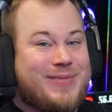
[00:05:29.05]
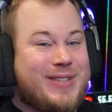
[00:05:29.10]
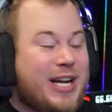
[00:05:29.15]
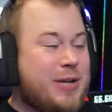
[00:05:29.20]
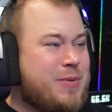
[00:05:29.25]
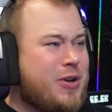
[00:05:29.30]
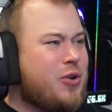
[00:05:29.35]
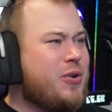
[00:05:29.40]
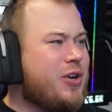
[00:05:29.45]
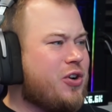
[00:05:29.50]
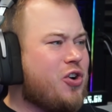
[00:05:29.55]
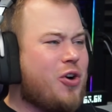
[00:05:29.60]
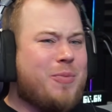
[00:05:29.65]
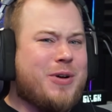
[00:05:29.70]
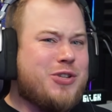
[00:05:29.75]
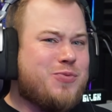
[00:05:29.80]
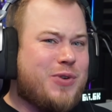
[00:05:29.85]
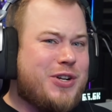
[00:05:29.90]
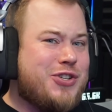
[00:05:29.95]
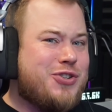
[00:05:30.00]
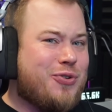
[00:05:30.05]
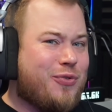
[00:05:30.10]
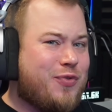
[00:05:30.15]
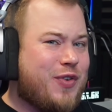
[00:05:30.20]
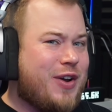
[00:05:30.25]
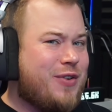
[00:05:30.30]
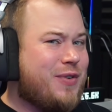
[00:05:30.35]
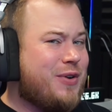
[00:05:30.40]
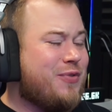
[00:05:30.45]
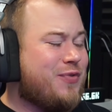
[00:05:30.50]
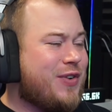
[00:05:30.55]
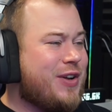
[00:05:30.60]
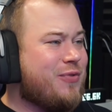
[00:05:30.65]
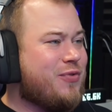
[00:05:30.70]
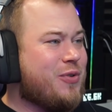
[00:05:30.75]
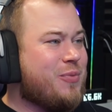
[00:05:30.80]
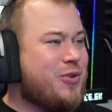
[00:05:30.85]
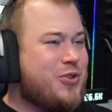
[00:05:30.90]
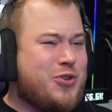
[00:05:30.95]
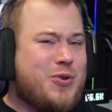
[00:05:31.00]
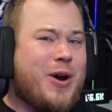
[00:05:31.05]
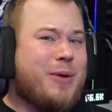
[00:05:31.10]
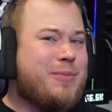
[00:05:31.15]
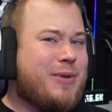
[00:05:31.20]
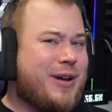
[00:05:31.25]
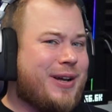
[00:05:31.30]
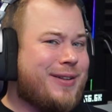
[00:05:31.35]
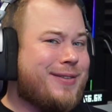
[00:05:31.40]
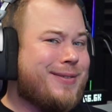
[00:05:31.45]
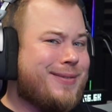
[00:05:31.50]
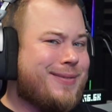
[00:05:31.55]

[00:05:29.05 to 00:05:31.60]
Let me know in the comments, what is your favorite thing from the new update?